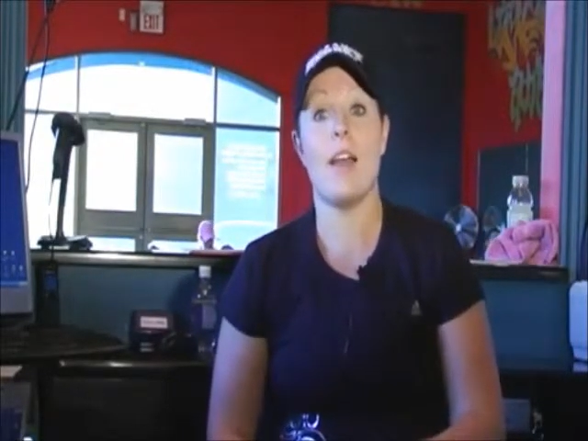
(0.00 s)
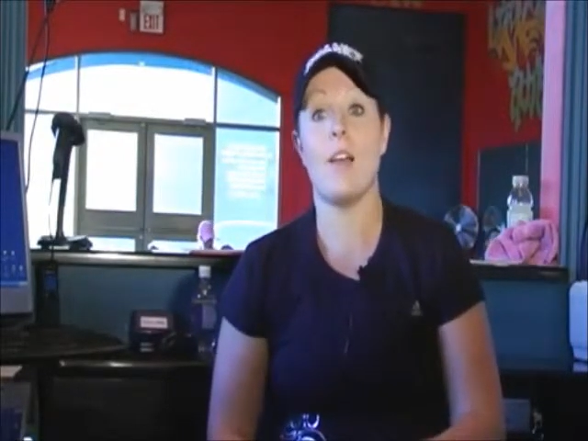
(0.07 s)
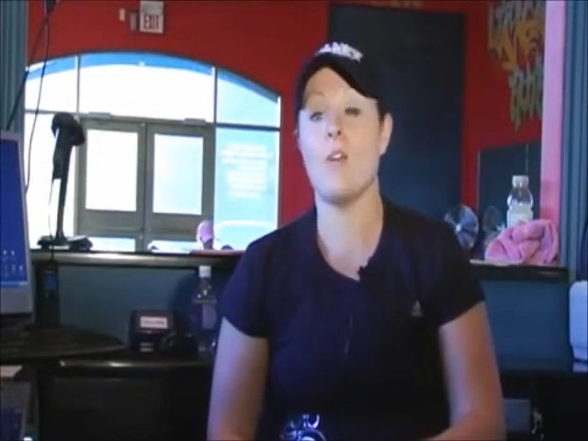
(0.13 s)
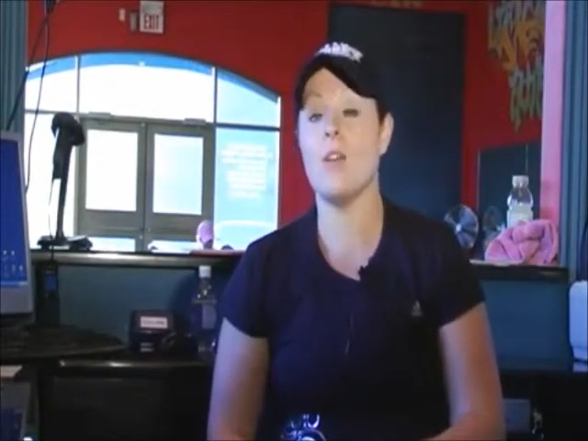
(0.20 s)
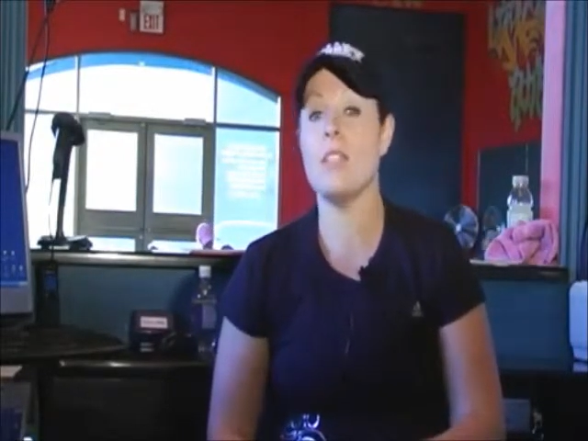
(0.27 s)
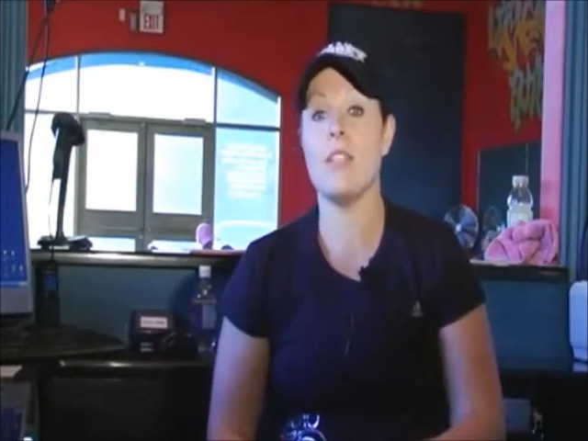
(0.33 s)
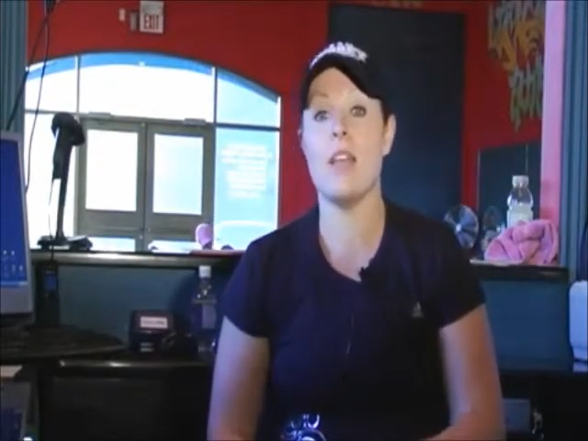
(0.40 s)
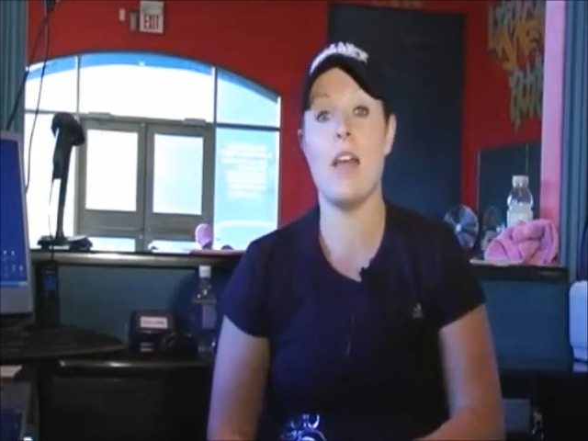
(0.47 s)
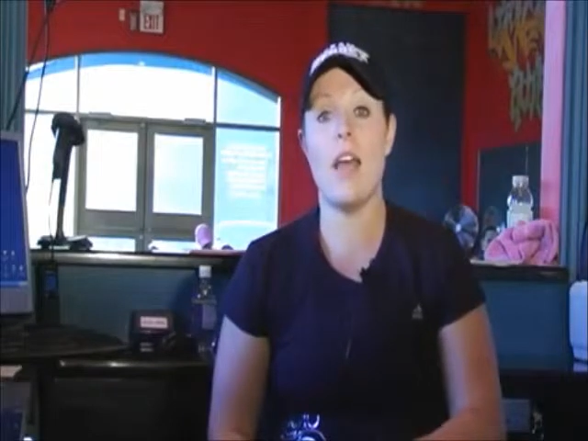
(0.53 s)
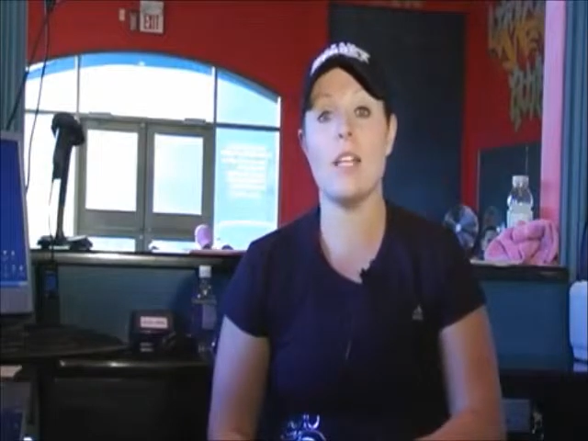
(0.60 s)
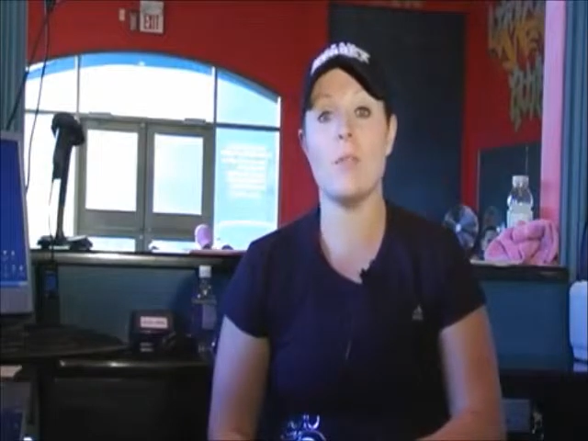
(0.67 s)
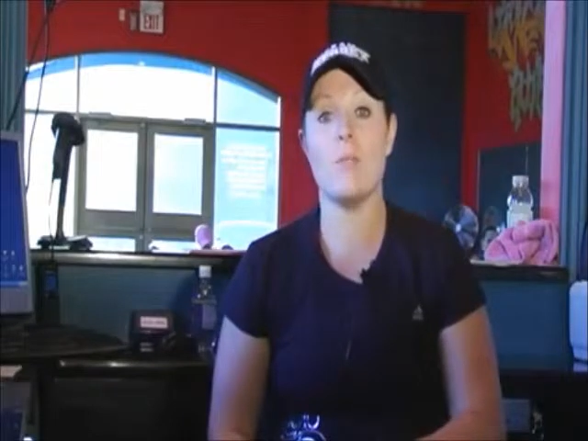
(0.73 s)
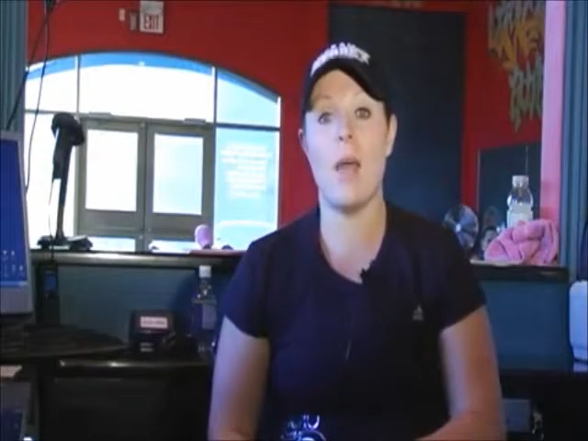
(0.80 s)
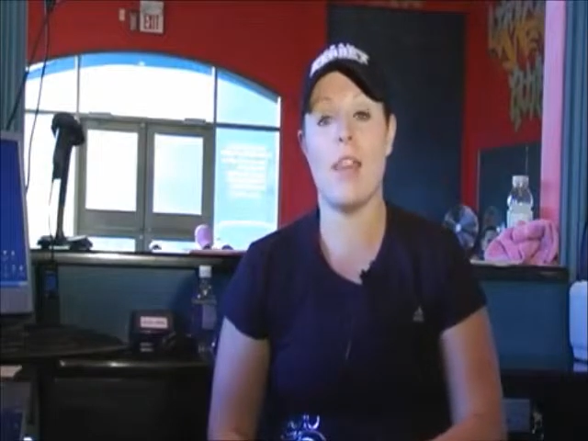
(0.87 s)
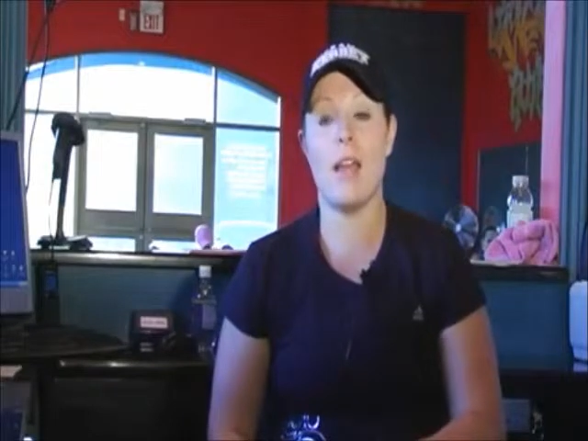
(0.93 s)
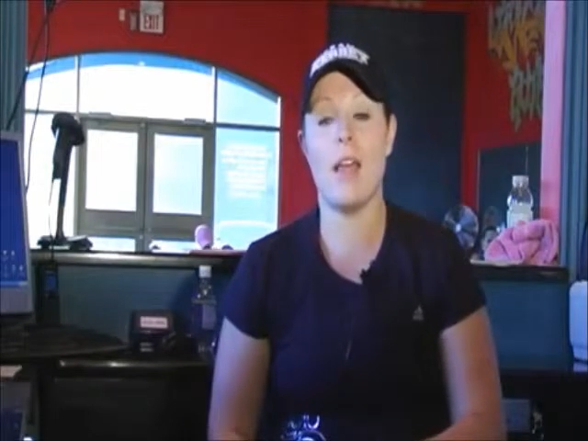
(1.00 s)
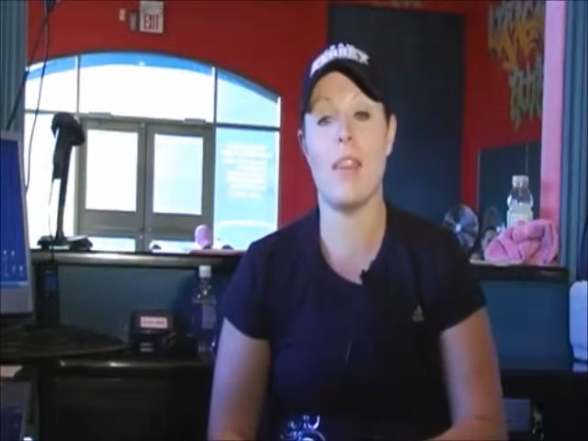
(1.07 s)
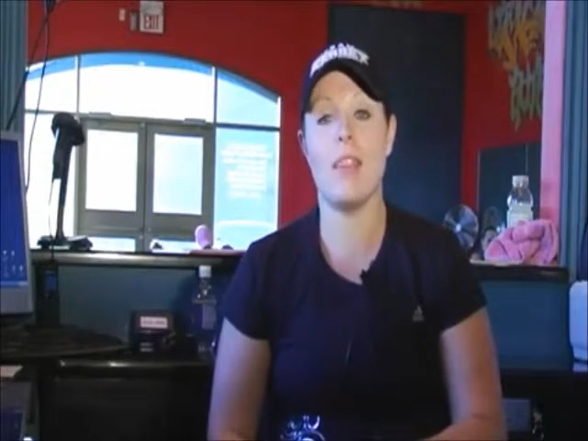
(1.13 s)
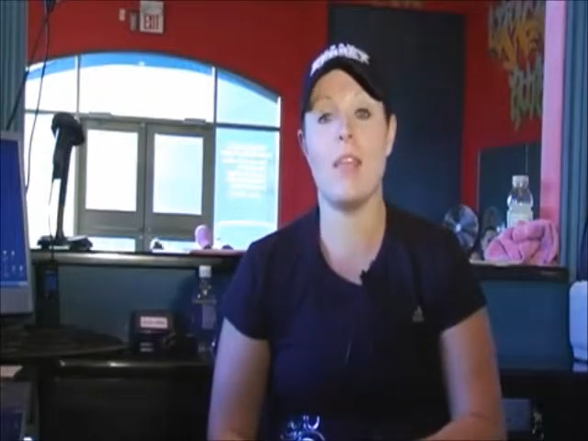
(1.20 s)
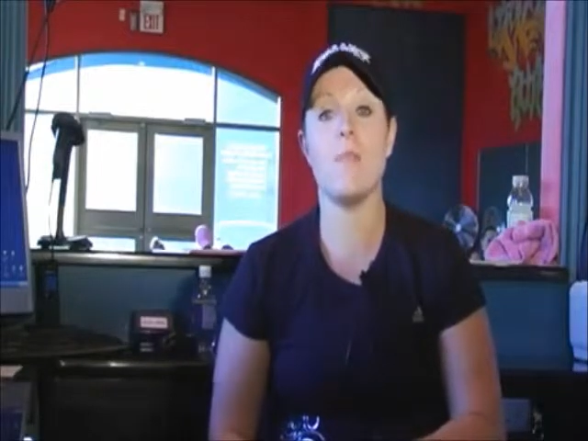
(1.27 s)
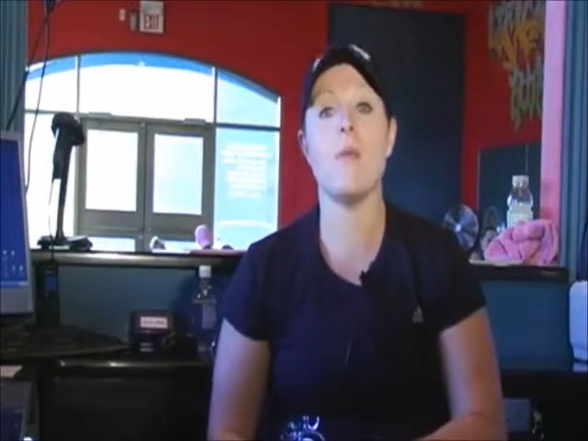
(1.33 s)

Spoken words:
Krista has been the